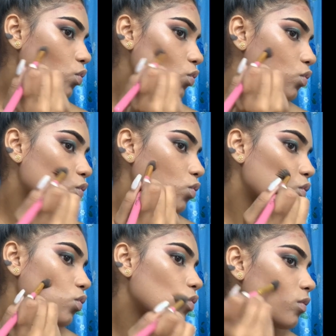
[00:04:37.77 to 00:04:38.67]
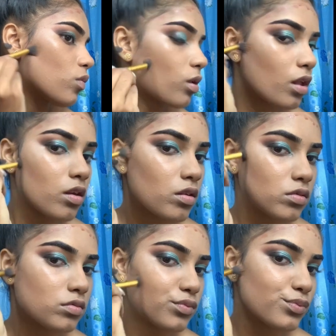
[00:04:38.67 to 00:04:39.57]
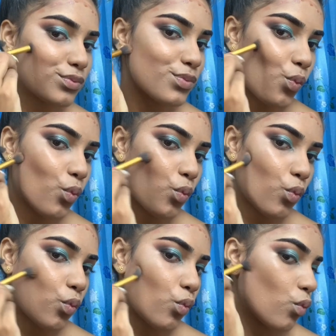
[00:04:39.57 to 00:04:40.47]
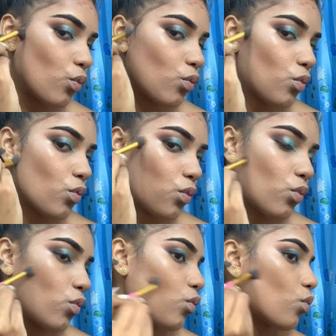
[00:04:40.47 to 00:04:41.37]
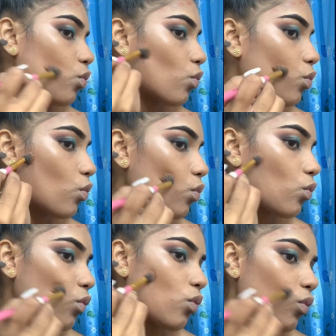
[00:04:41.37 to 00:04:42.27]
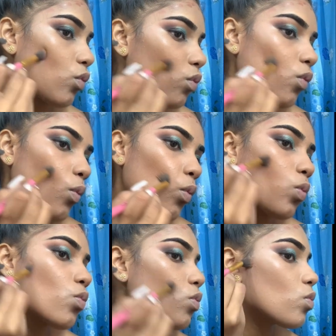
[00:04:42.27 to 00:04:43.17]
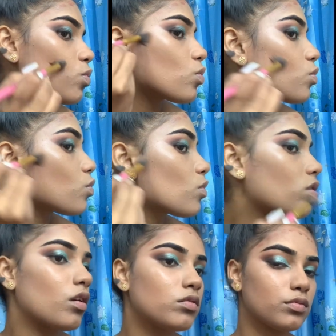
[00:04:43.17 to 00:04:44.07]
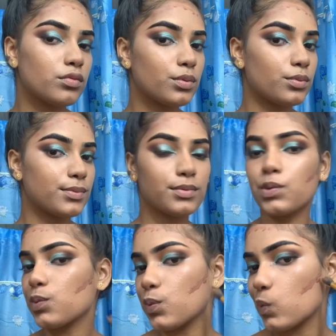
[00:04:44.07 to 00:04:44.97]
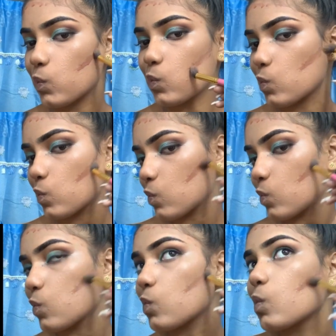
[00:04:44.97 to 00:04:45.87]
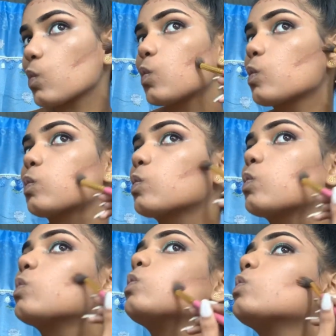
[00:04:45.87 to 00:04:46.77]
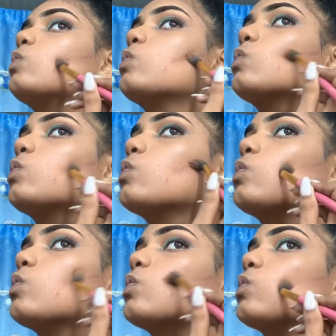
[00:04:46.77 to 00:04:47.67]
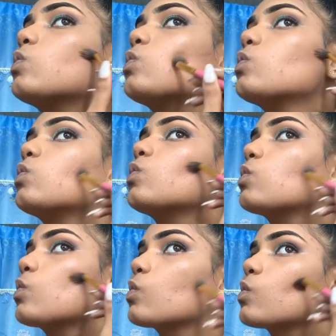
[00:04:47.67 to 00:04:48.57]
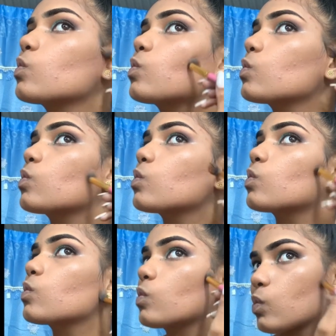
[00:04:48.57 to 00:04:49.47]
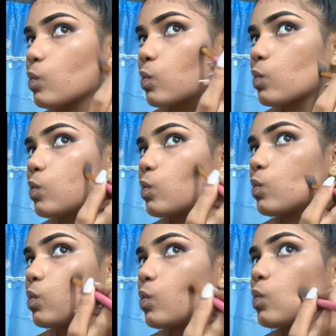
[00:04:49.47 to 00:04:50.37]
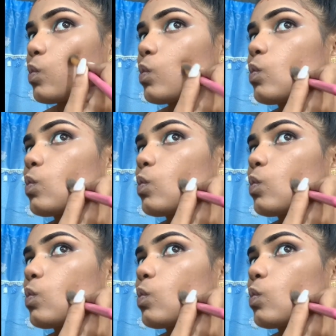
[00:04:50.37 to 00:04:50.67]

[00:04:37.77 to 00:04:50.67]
So I'm just blending everything in. I feel that using a small brush will help me blend everything better. But it's up to you what you feel comfortable using or what you have more control of.